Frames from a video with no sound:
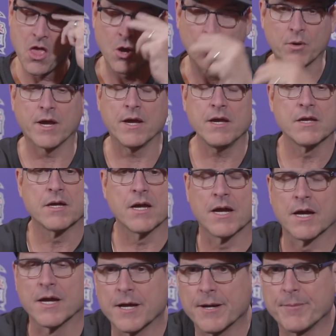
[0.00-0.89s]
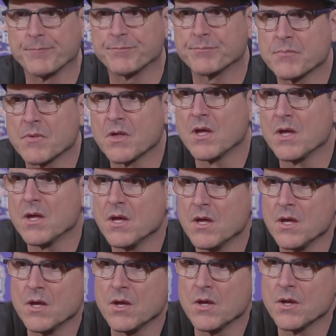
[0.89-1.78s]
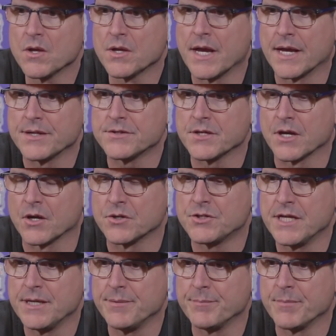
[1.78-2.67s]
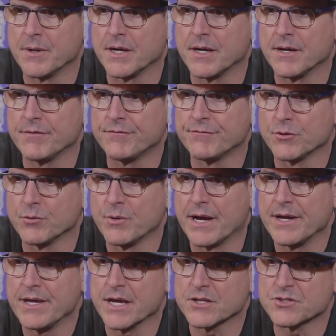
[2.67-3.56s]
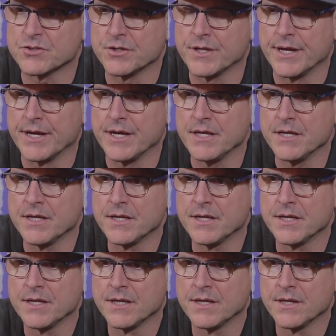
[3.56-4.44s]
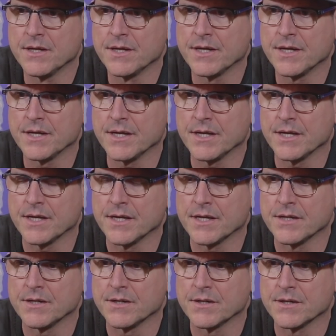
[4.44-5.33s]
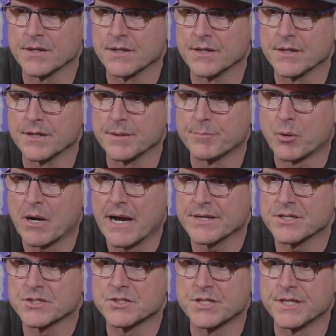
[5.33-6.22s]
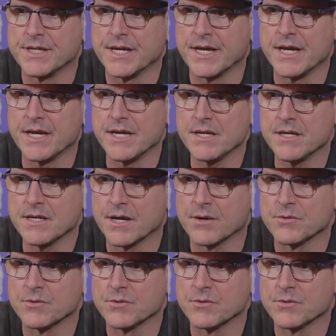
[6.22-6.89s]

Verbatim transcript: Okay. Um, got our team uh, flew out yesterday and practiced today.